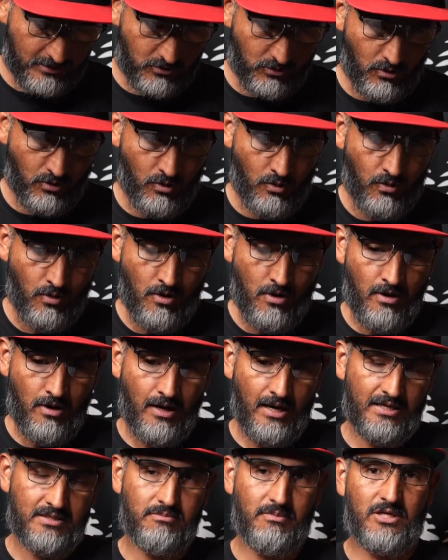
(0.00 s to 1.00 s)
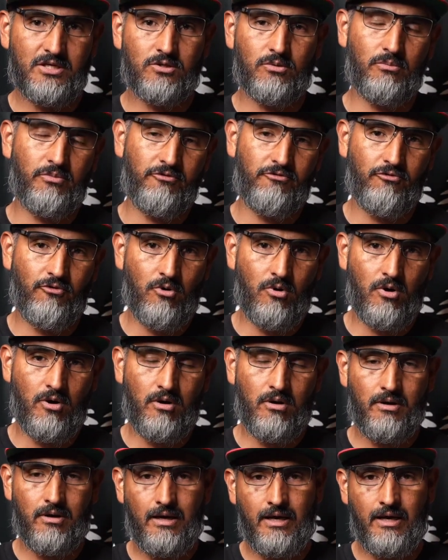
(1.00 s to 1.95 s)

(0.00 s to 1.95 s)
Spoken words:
So as mentioned before,